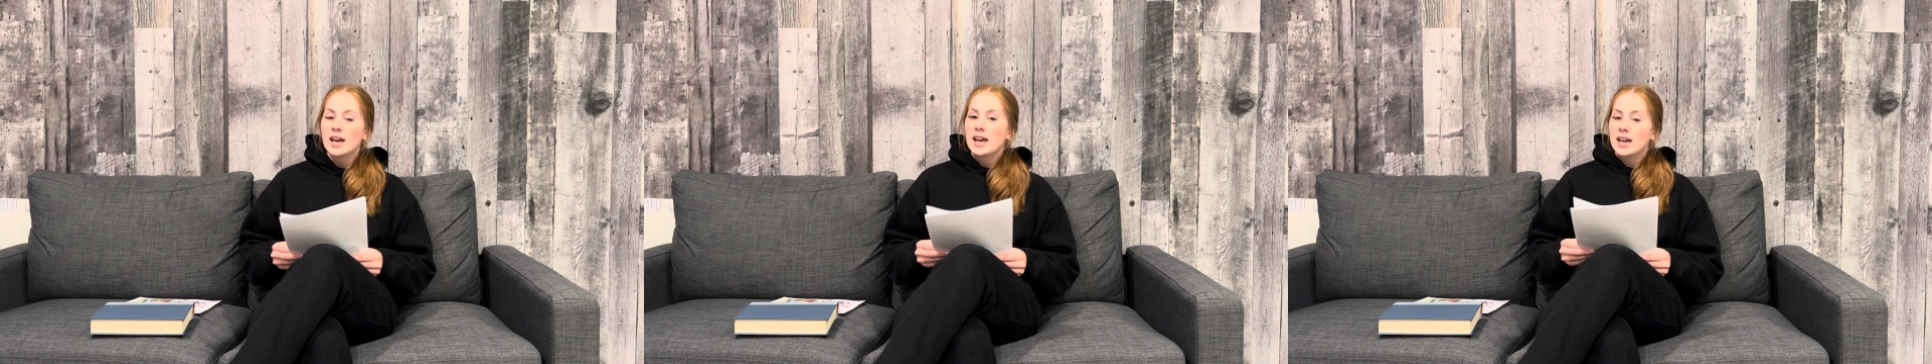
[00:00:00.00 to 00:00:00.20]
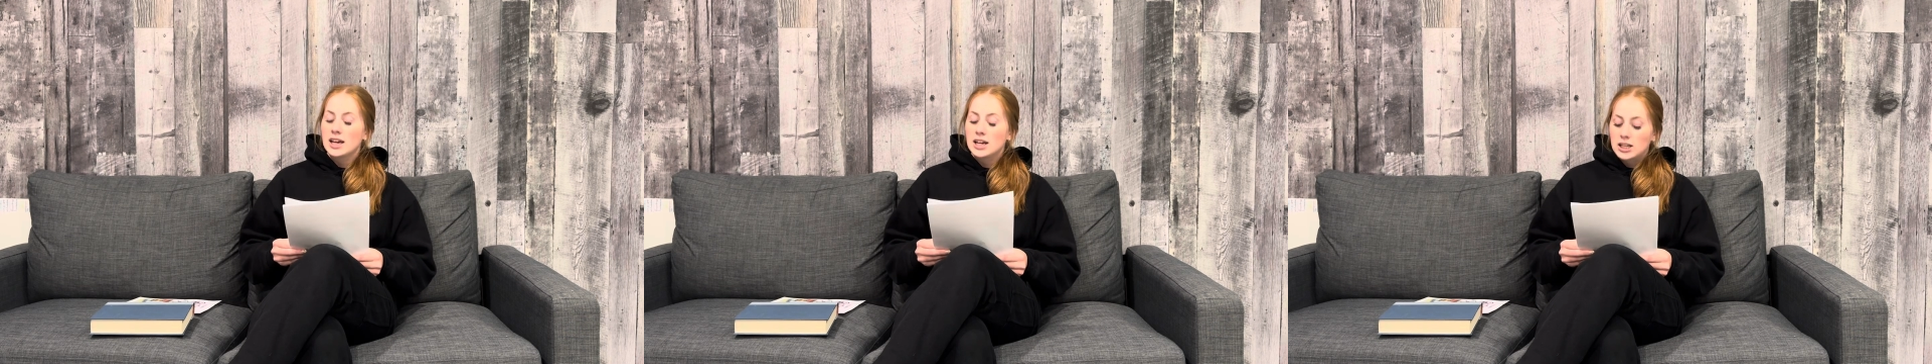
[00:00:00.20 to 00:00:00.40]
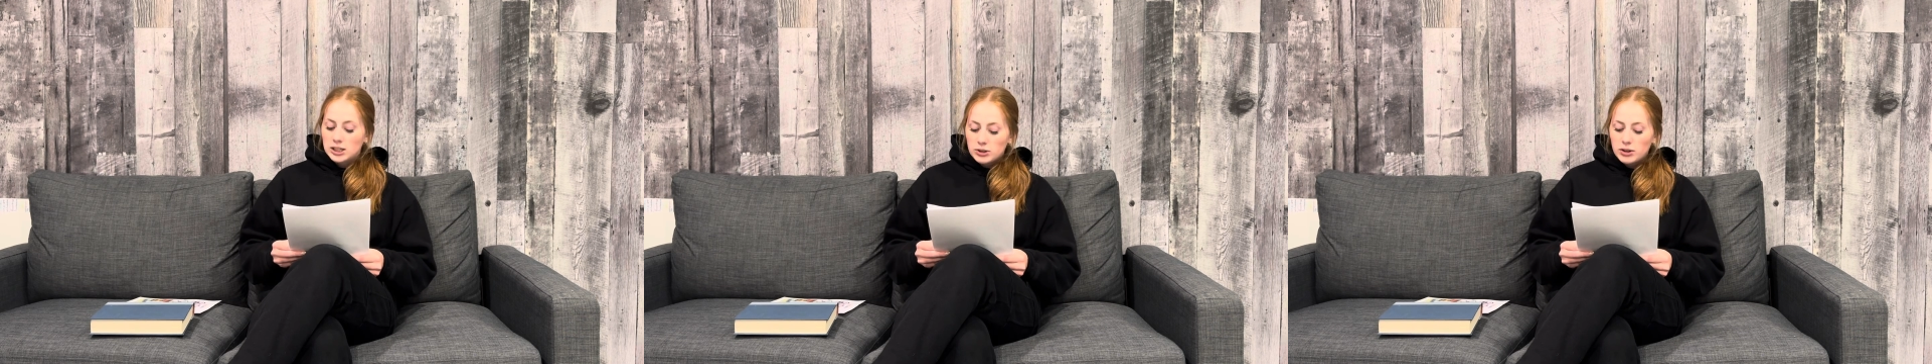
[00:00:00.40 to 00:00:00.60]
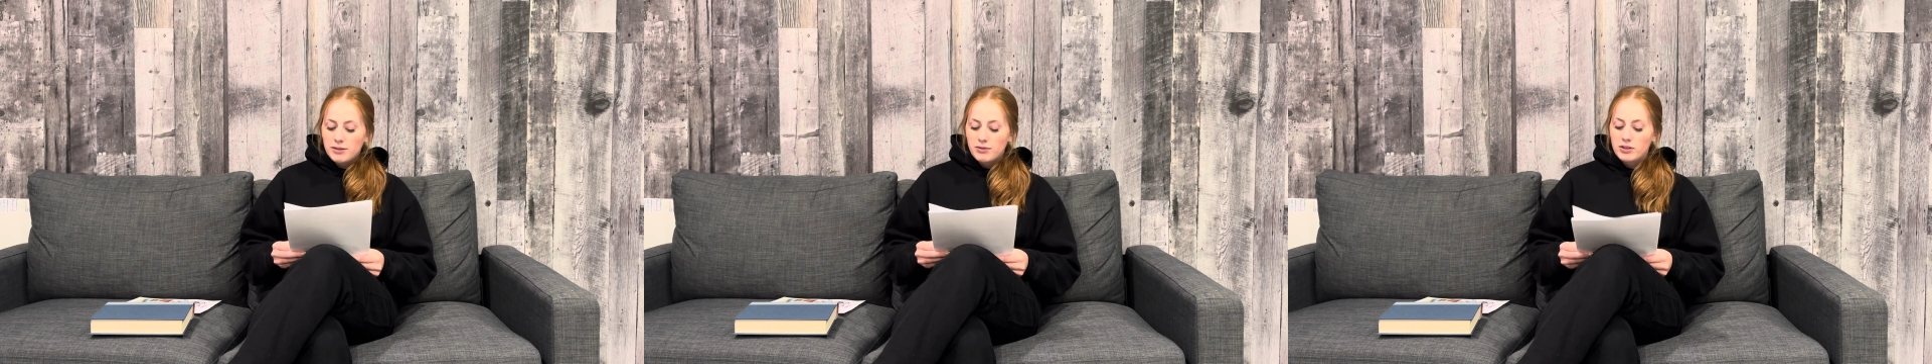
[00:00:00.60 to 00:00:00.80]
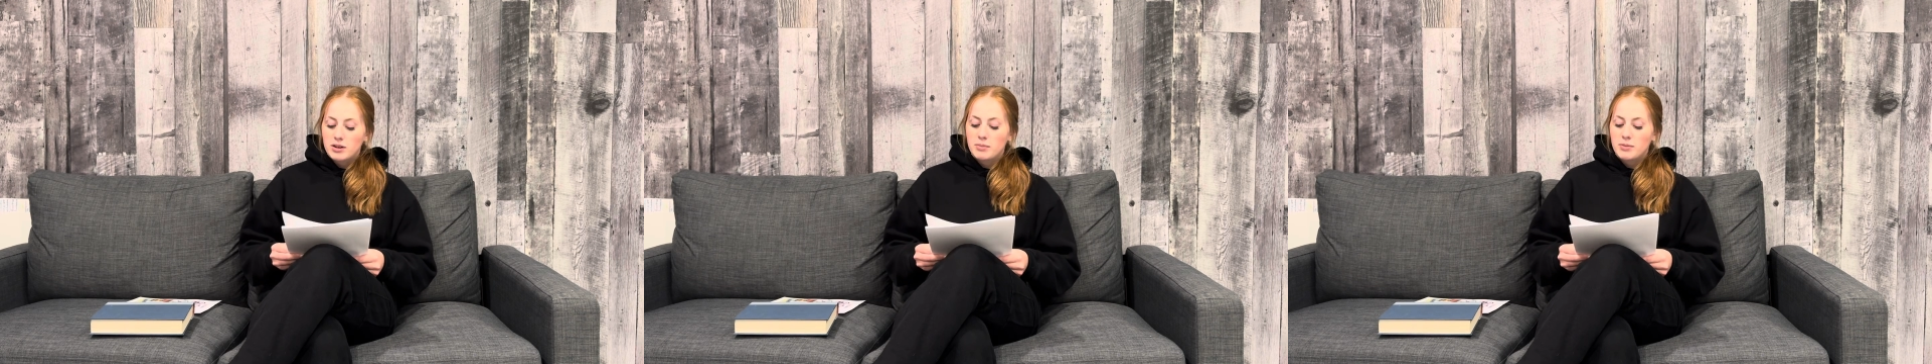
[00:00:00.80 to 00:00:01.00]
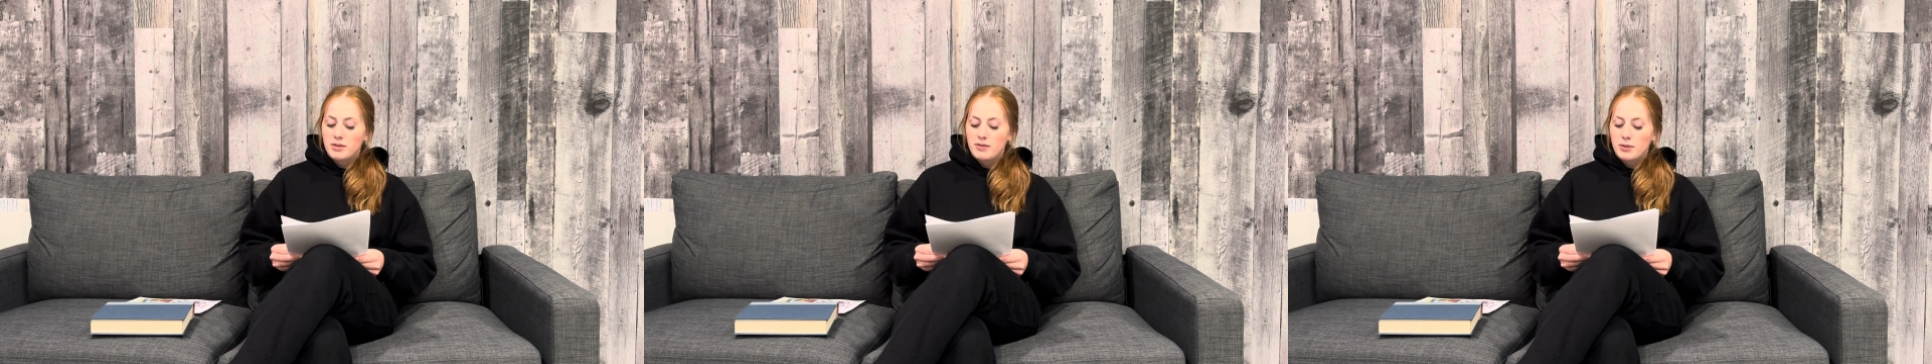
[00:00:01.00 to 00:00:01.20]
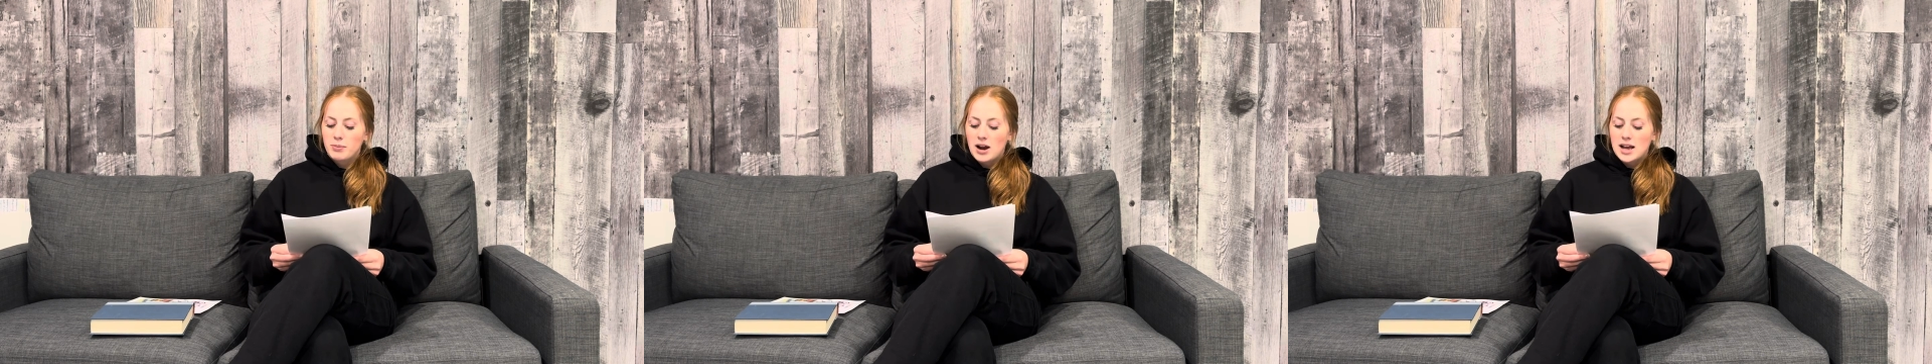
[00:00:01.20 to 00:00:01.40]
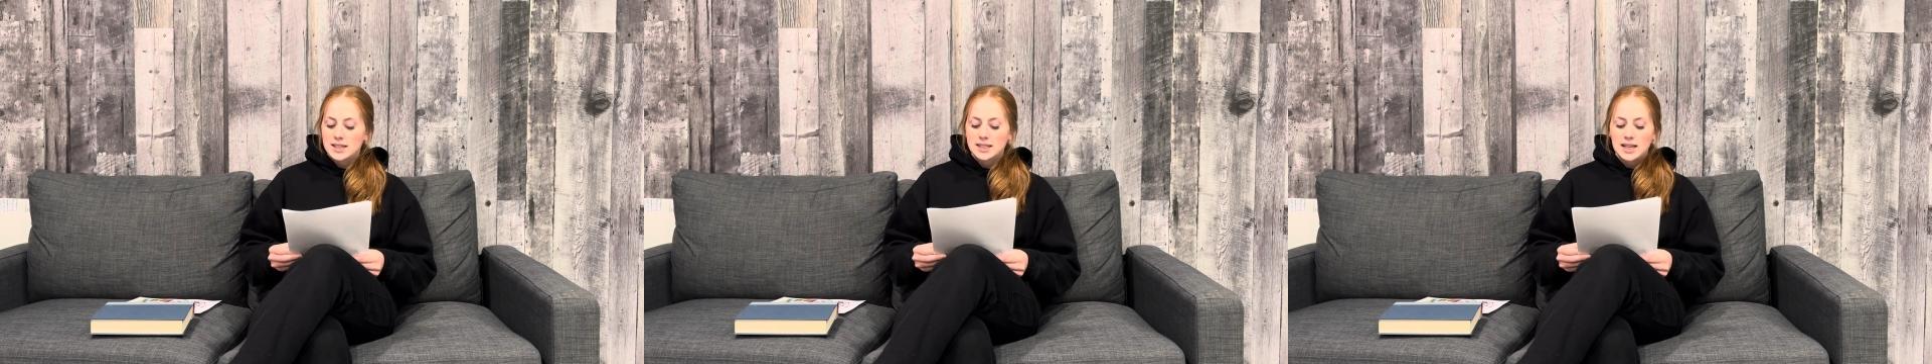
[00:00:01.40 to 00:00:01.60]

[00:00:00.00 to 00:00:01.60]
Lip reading: including freedom of the press